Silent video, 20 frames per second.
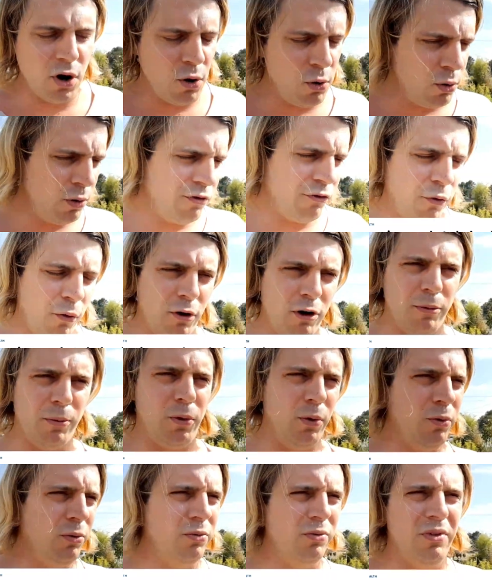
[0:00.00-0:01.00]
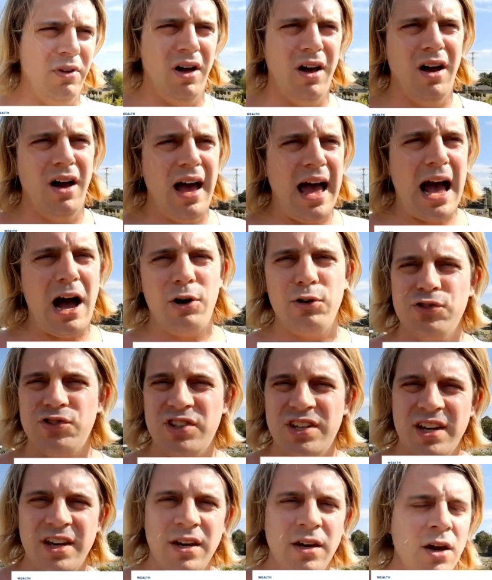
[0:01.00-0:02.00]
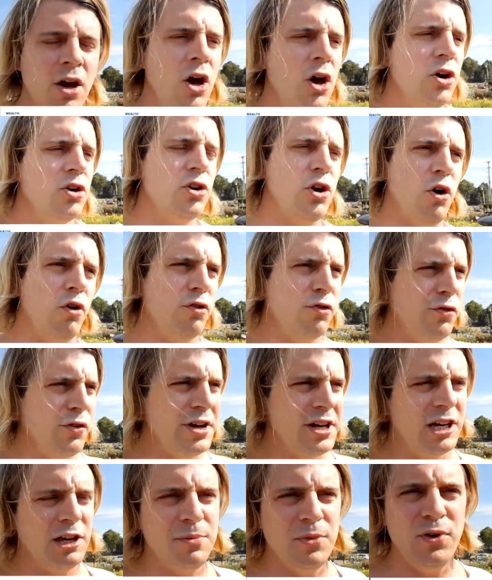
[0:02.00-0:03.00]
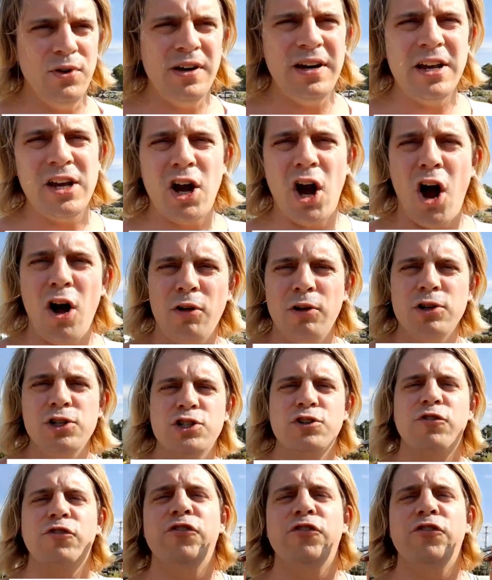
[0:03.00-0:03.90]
No affordable housing, no free community college.